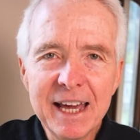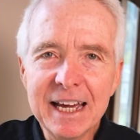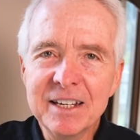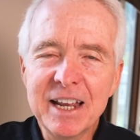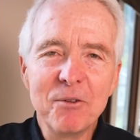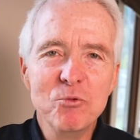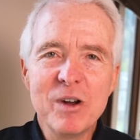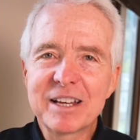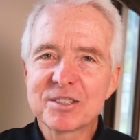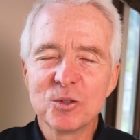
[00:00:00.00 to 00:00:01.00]
And I
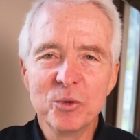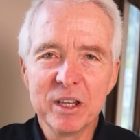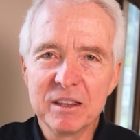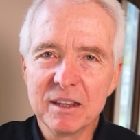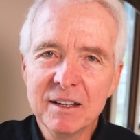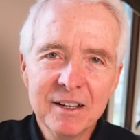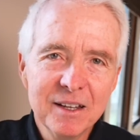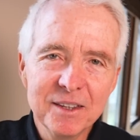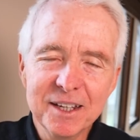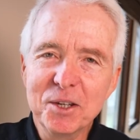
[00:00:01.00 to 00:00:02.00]
wrestle with
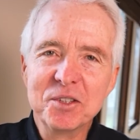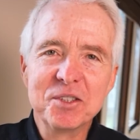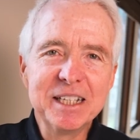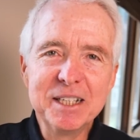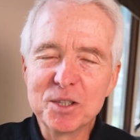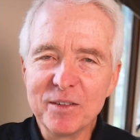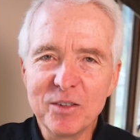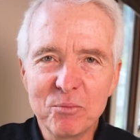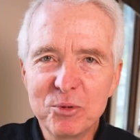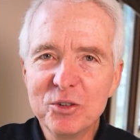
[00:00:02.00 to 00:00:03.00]
the disease of
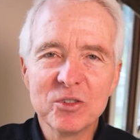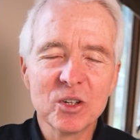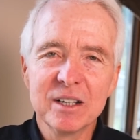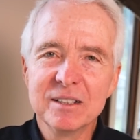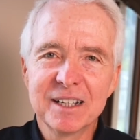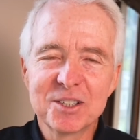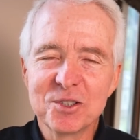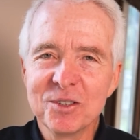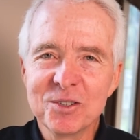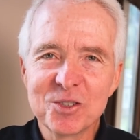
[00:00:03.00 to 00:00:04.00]
approval
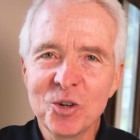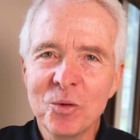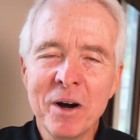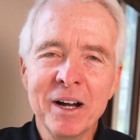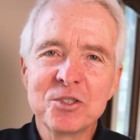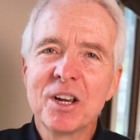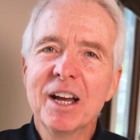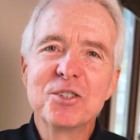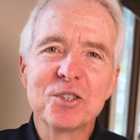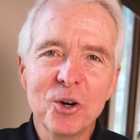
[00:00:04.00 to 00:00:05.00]
addiction so much.
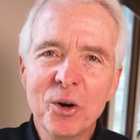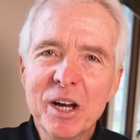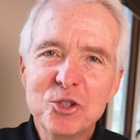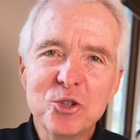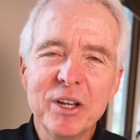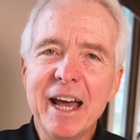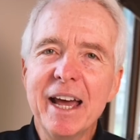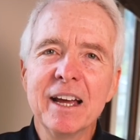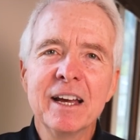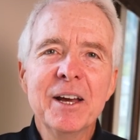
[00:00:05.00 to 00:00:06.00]
So
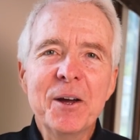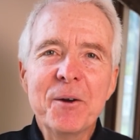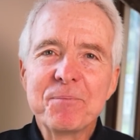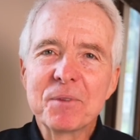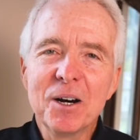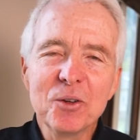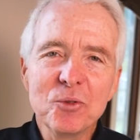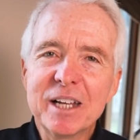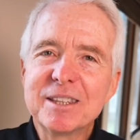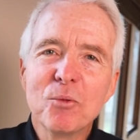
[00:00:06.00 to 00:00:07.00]
today,
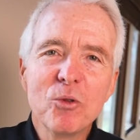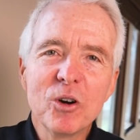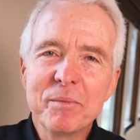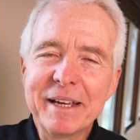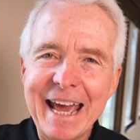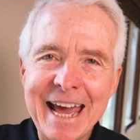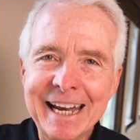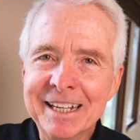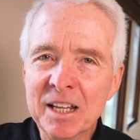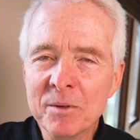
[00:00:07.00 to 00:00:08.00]
let the word be
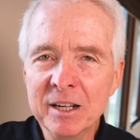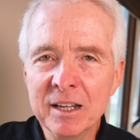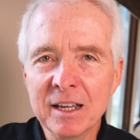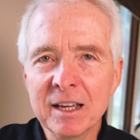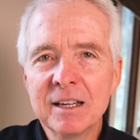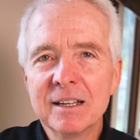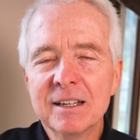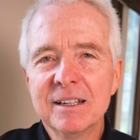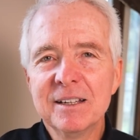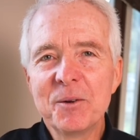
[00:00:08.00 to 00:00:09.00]
anonymity.
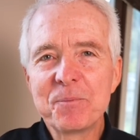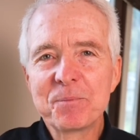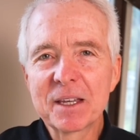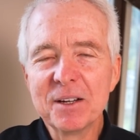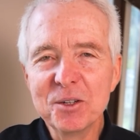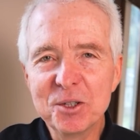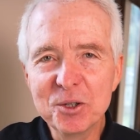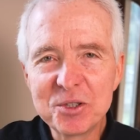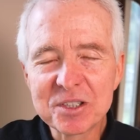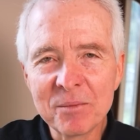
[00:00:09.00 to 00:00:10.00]

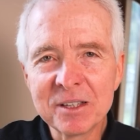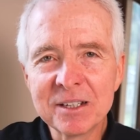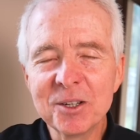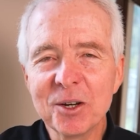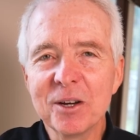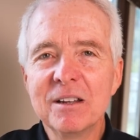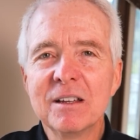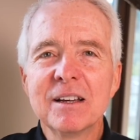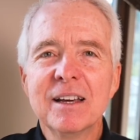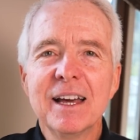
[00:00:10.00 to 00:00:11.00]
Do something
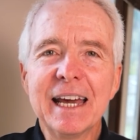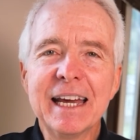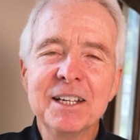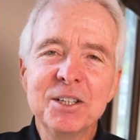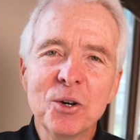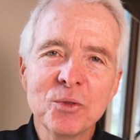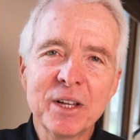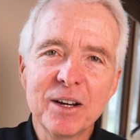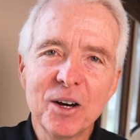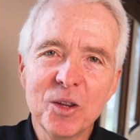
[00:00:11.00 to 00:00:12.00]
good and don't
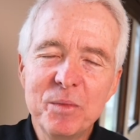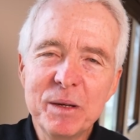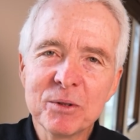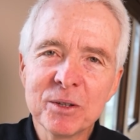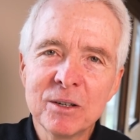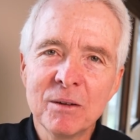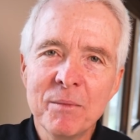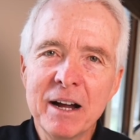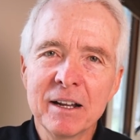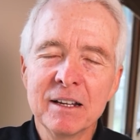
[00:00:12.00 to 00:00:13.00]
let other people know
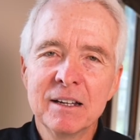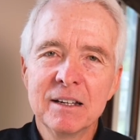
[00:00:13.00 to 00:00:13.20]
about it.